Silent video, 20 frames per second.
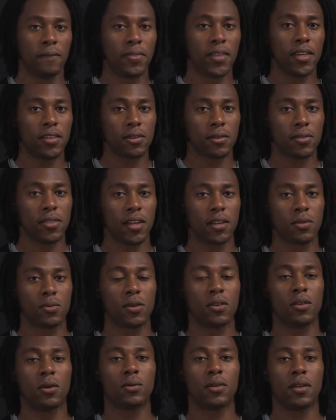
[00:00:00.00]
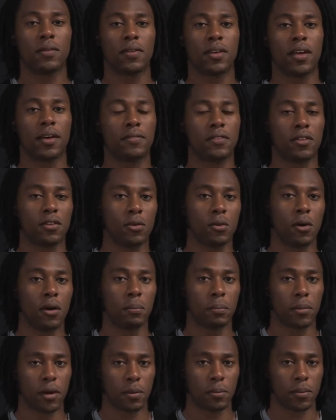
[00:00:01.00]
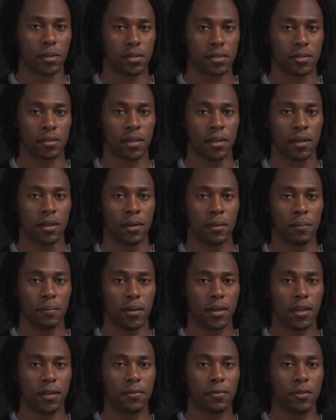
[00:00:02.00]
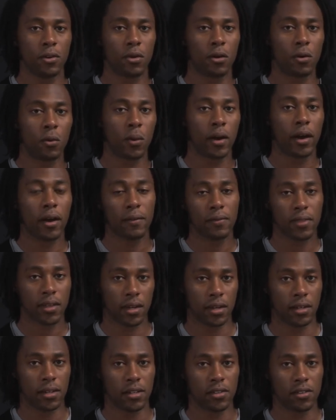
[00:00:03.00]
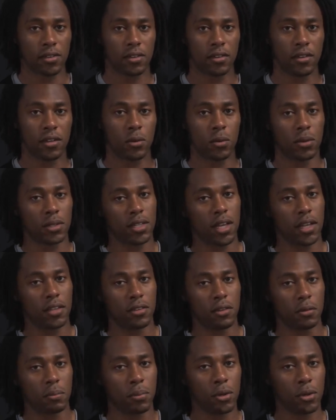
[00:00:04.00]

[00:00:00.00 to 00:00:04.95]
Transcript: These are things we don't even have to do on purpose. But if you're aware of the condition, you will tend to